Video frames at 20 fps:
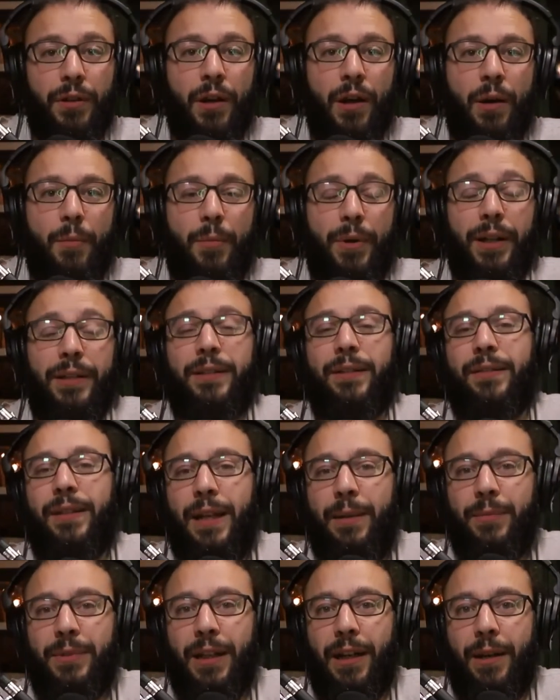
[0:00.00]
But at the same
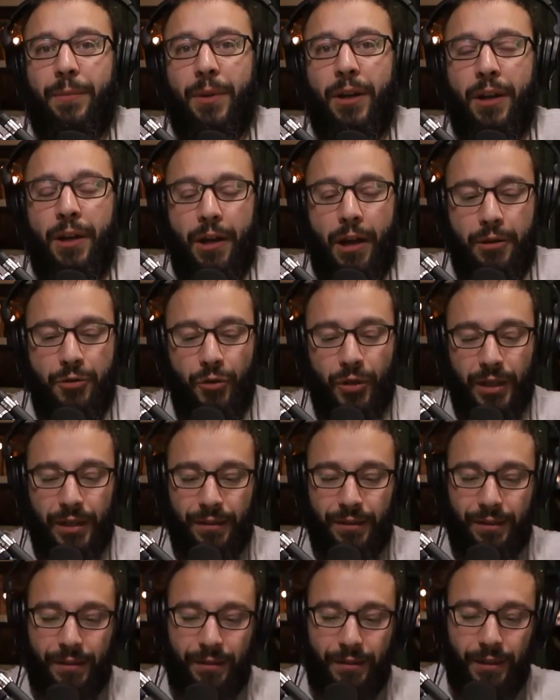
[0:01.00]
time, you can
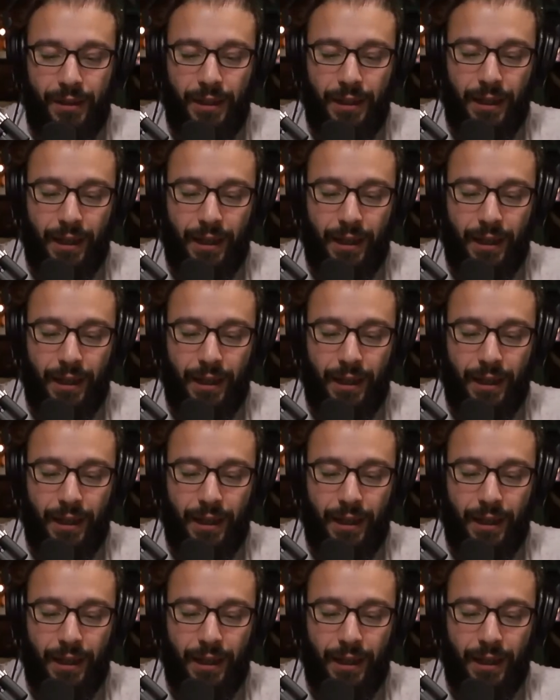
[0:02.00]
see